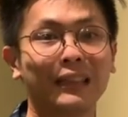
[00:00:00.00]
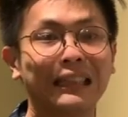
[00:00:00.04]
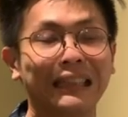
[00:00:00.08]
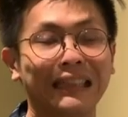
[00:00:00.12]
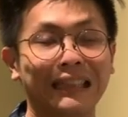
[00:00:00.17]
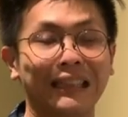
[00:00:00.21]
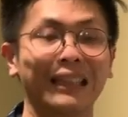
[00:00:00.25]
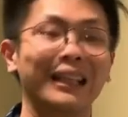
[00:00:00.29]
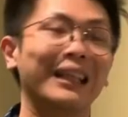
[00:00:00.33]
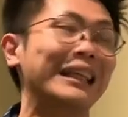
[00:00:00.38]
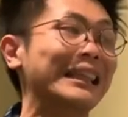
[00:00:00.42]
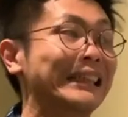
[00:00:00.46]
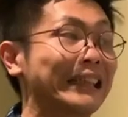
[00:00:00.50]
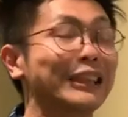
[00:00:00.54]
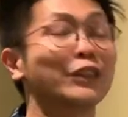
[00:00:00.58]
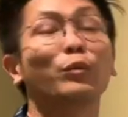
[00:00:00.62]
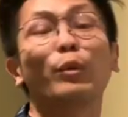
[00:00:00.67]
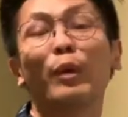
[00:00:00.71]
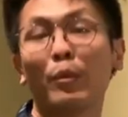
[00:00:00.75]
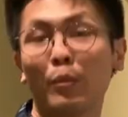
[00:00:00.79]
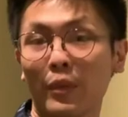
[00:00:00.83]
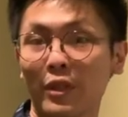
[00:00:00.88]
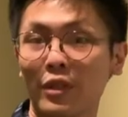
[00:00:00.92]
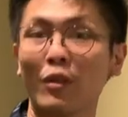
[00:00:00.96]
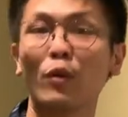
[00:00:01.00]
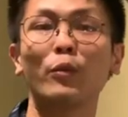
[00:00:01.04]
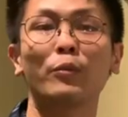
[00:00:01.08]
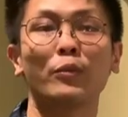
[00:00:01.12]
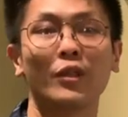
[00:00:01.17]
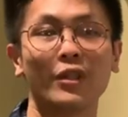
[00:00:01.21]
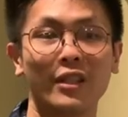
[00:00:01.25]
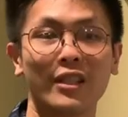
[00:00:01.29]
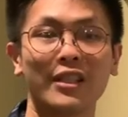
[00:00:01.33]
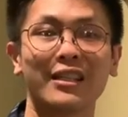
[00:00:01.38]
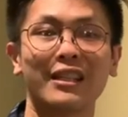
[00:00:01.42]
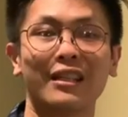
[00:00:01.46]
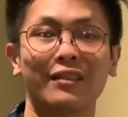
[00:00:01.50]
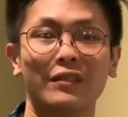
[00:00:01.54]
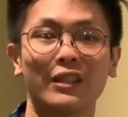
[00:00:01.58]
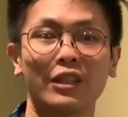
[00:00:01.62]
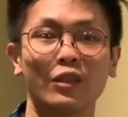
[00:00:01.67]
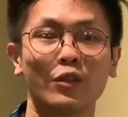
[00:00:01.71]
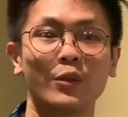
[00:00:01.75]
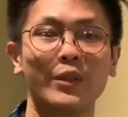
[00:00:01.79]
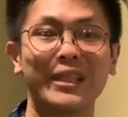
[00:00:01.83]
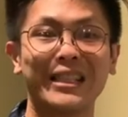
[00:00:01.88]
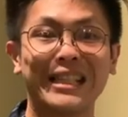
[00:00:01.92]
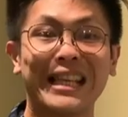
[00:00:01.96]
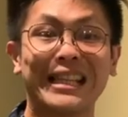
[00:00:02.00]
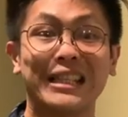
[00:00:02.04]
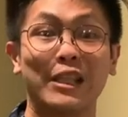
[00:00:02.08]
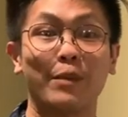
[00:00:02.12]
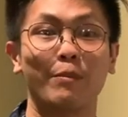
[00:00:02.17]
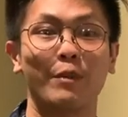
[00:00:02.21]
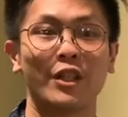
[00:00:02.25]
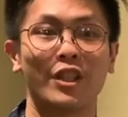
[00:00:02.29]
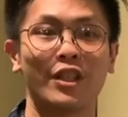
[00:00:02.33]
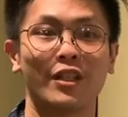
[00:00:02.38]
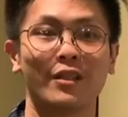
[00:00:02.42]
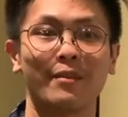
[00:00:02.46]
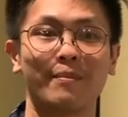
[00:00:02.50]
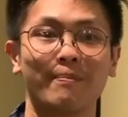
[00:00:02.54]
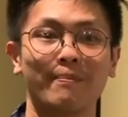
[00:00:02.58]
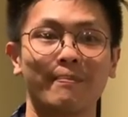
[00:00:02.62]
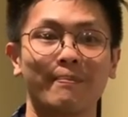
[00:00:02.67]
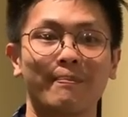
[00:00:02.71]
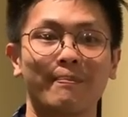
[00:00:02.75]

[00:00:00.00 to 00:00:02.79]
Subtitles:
And that's what we hope to discover through this exhibition.